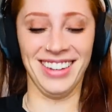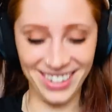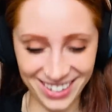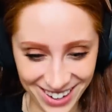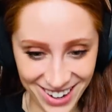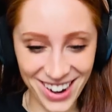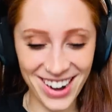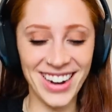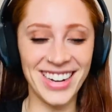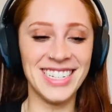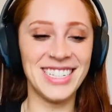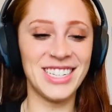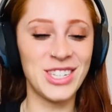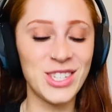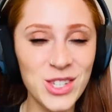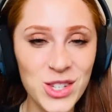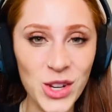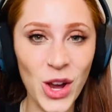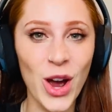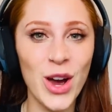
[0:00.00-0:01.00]
Oh, it's
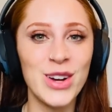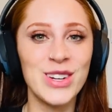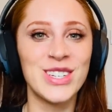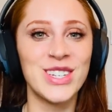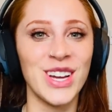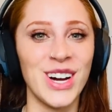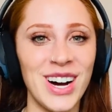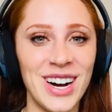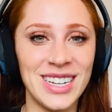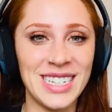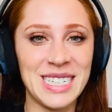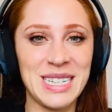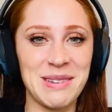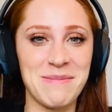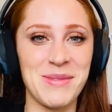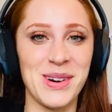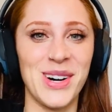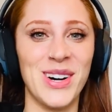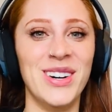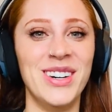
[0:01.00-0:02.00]
so
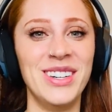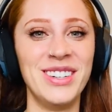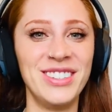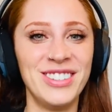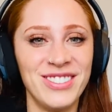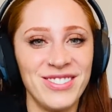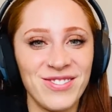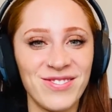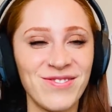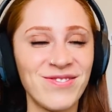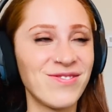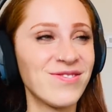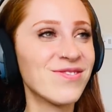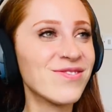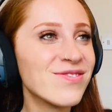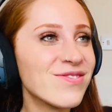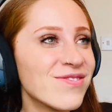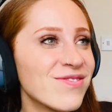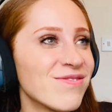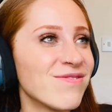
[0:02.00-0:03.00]
danceable.
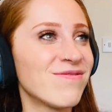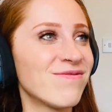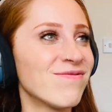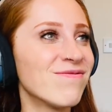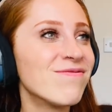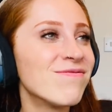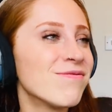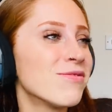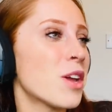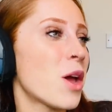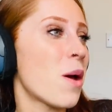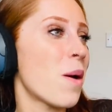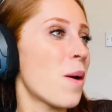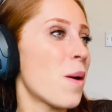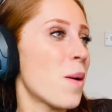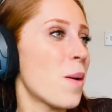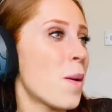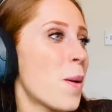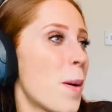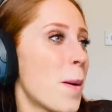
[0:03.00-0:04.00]
Every
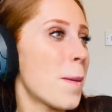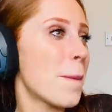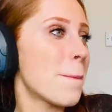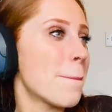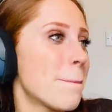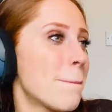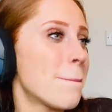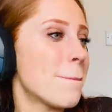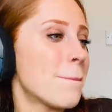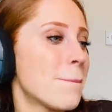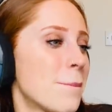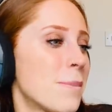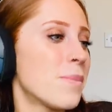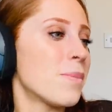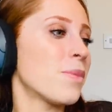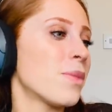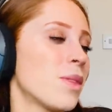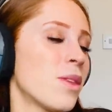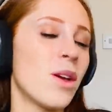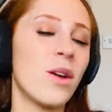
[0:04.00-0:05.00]
Russian woman needs to
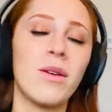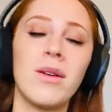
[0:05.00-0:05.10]
know.